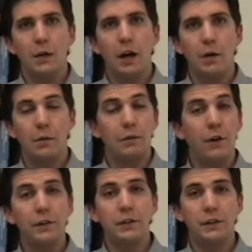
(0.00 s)
What we've
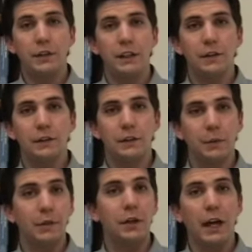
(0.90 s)
also seen is
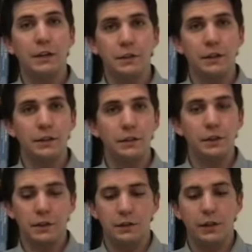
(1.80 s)
some international
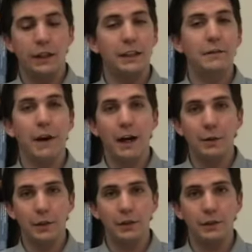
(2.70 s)
issues like the
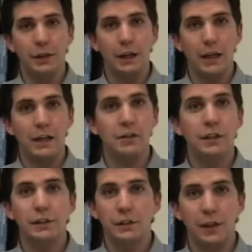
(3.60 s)
environment,
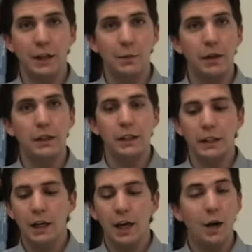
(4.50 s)
energy sustainability,
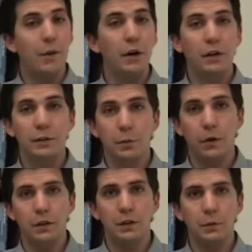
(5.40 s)
America's
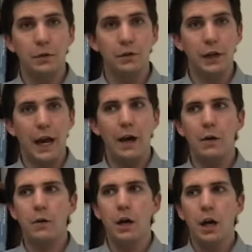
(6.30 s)
role in the world,
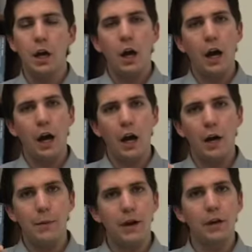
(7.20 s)
how
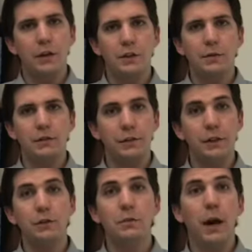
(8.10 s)
America should be
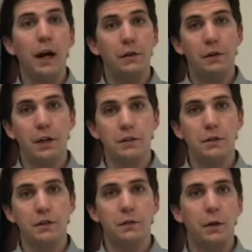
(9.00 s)
viewed by other
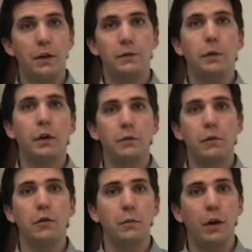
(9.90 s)
countries, as well as what our
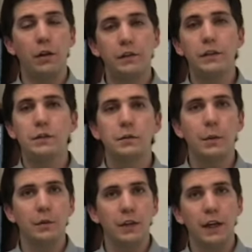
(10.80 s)
foreign policy should
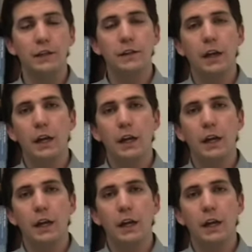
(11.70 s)
represent.